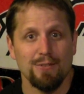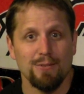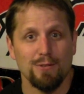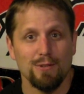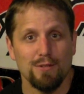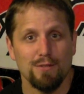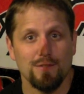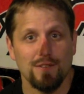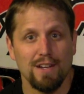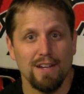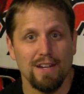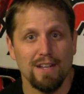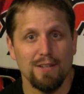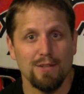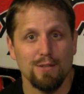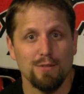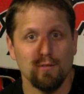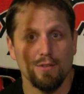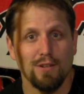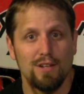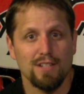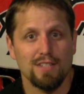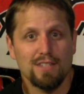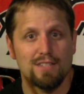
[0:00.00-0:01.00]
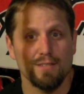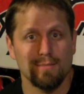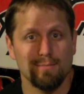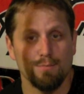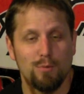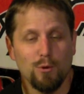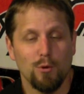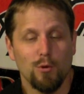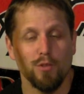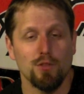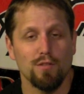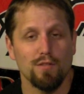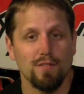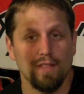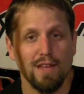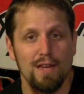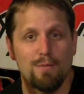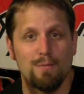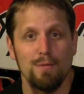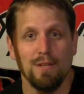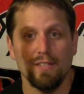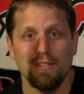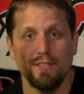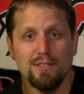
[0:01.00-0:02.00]
when you find out you've lost both of
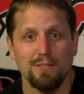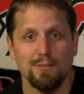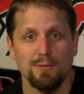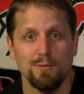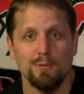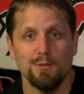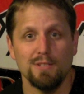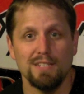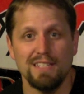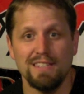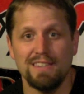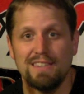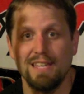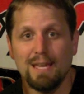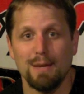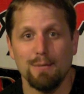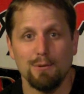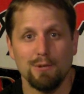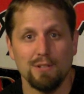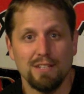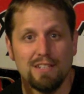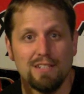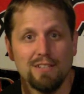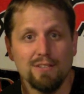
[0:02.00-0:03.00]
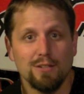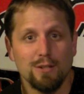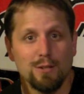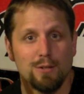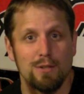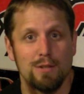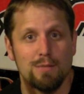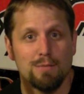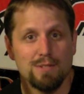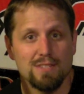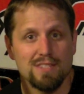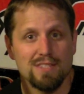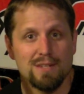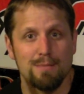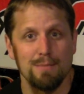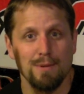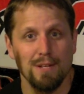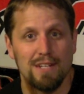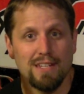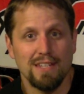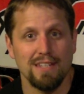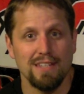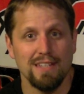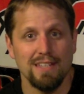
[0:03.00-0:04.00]
them and you need them or need to loan them to
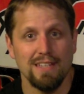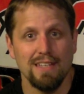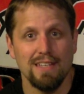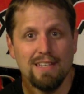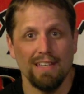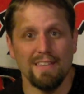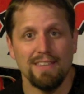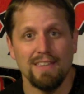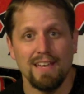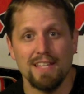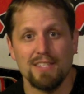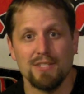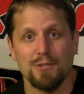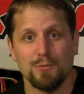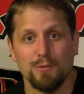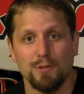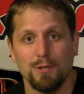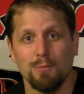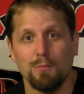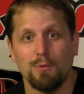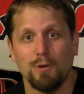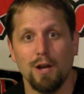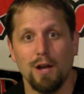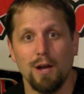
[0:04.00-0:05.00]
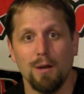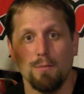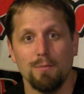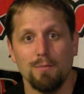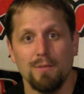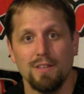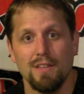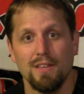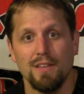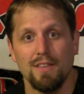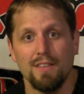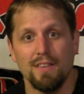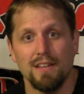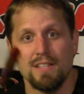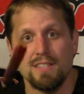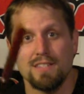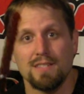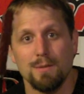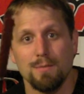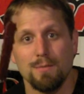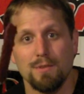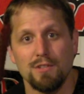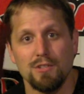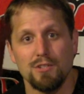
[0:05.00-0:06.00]
somebody, that's a real problem. That's
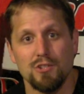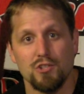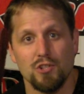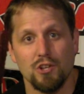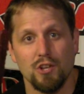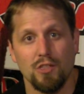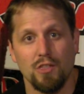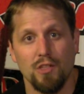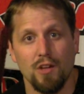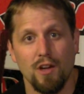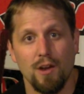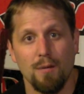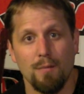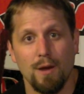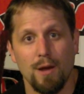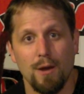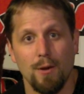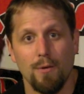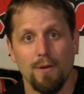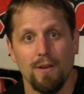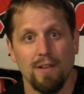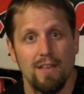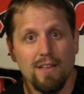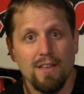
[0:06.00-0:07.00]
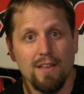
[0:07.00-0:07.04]
something you should have thought about.